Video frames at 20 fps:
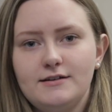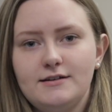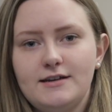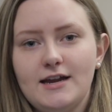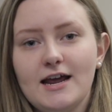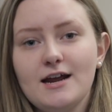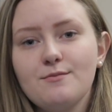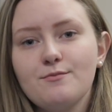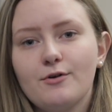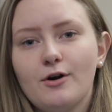
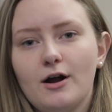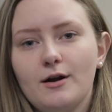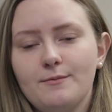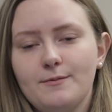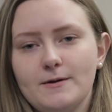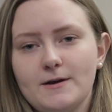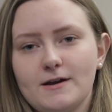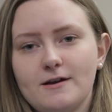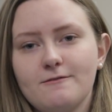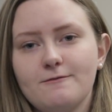Dan
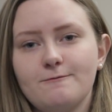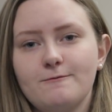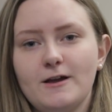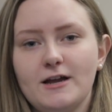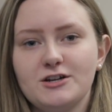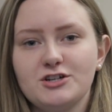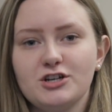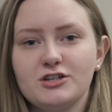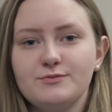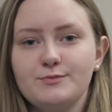Brodvik,
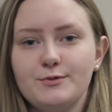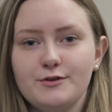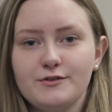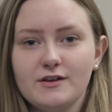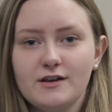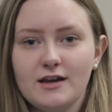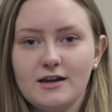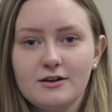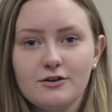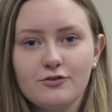Fanshawe's
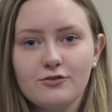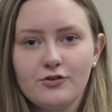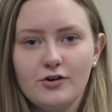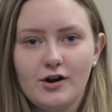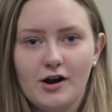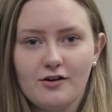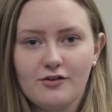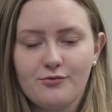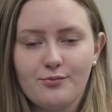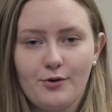Music
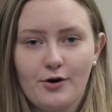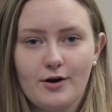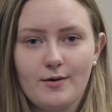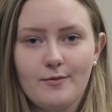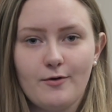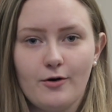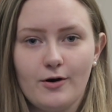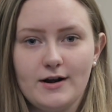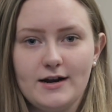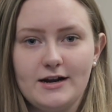Industry Arts
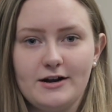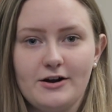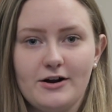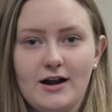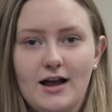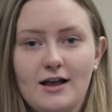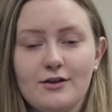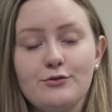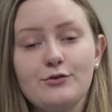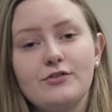Program Coordinator,
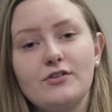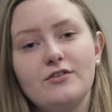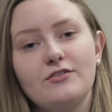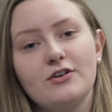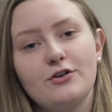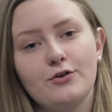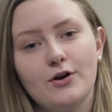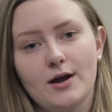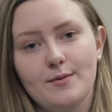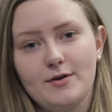has
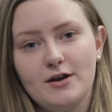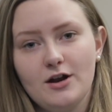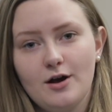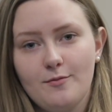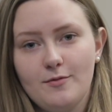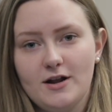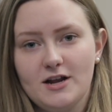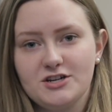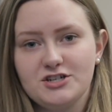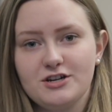received a Grammy
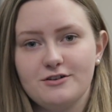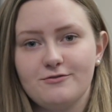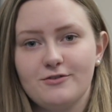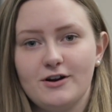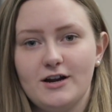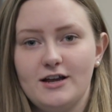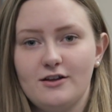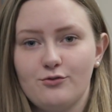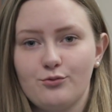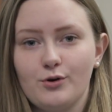nomination for
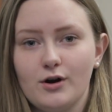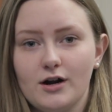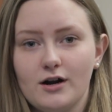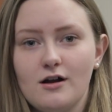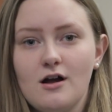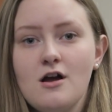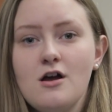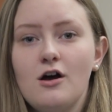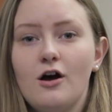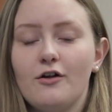his
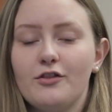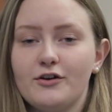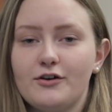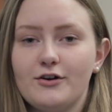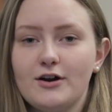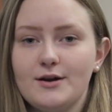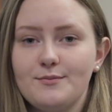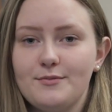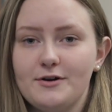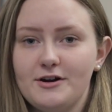work on the
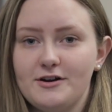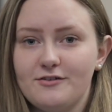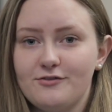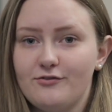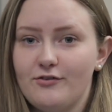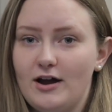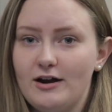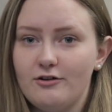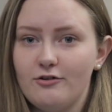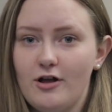Cranberries'
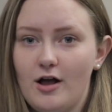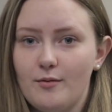final